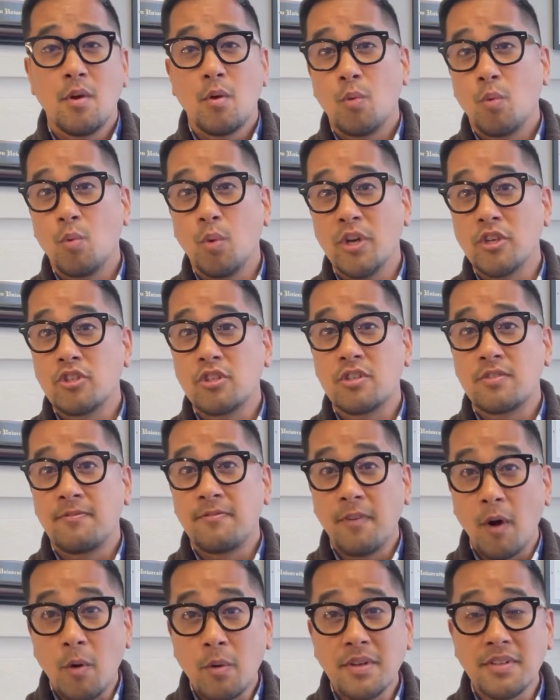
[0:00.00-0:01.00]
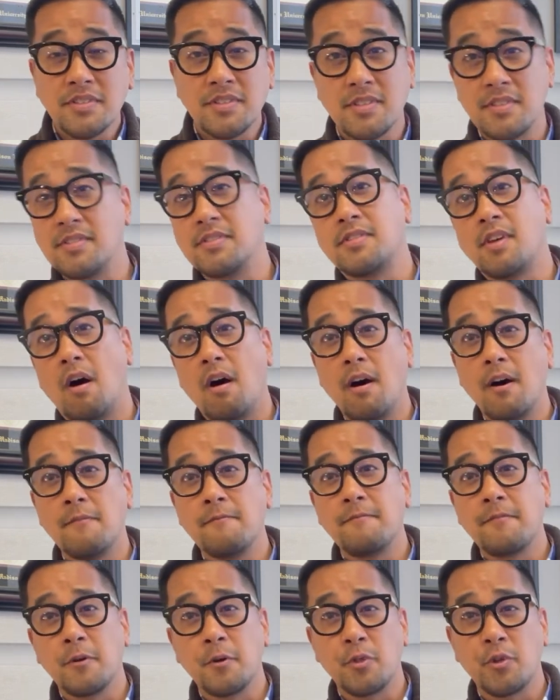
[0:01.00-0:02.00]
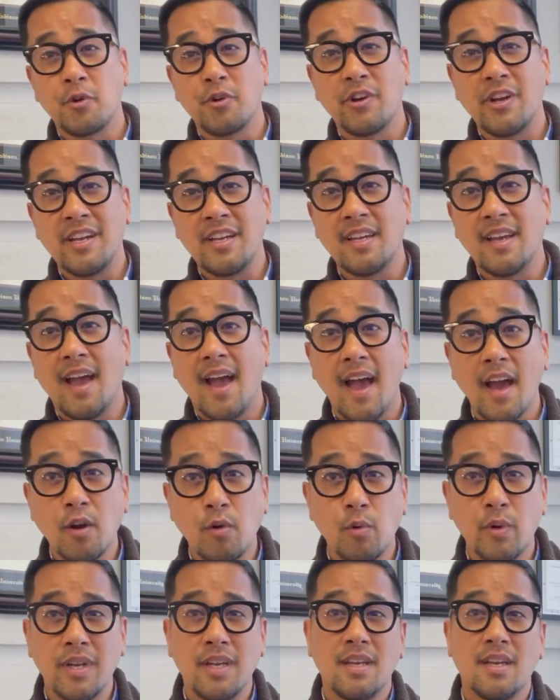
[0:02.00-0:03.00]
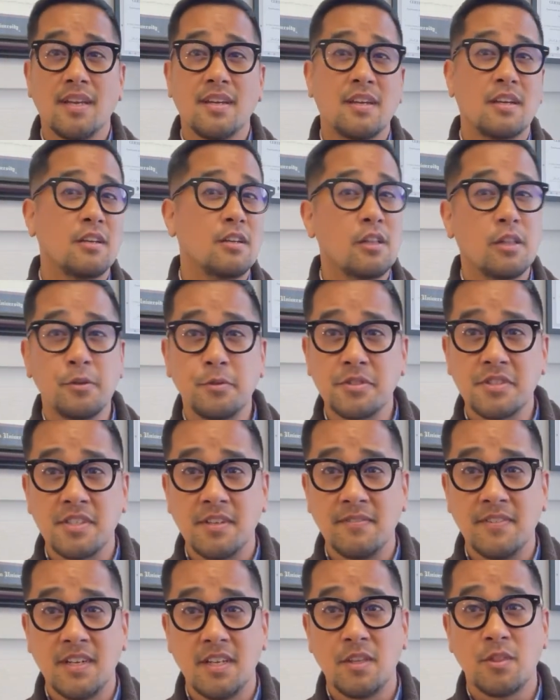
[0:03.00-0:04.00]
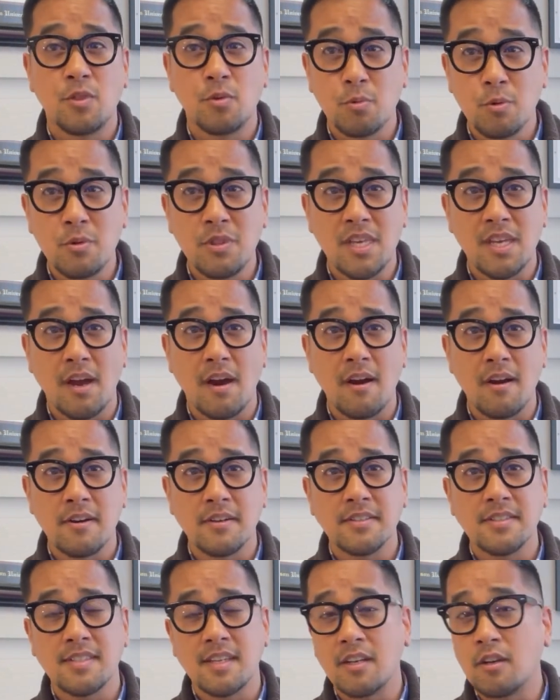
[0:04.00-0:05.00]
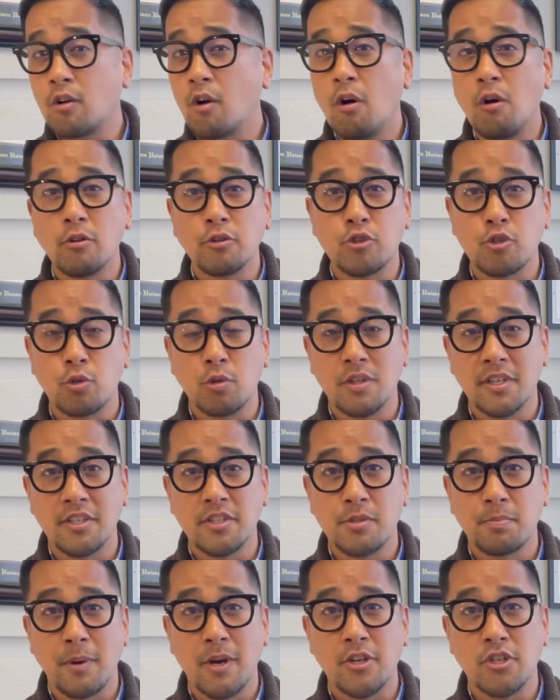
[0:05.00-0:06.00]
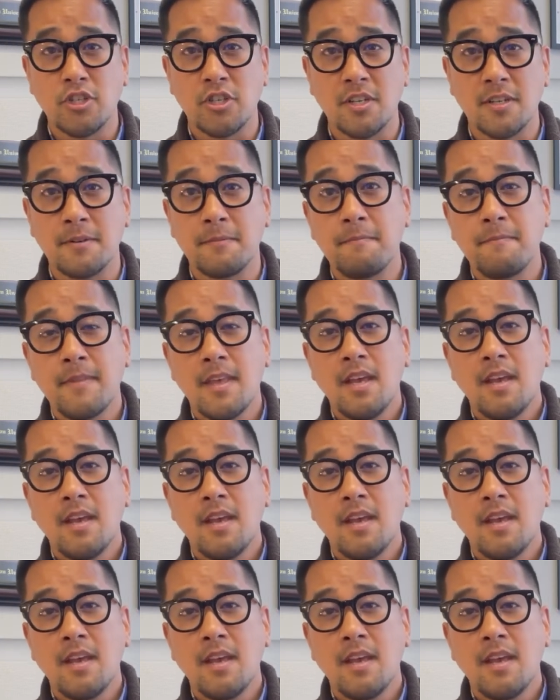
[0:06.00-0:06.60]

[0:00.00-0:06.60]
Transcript: which focuses on furthering equity and inclusivity through the arts and cultural expression,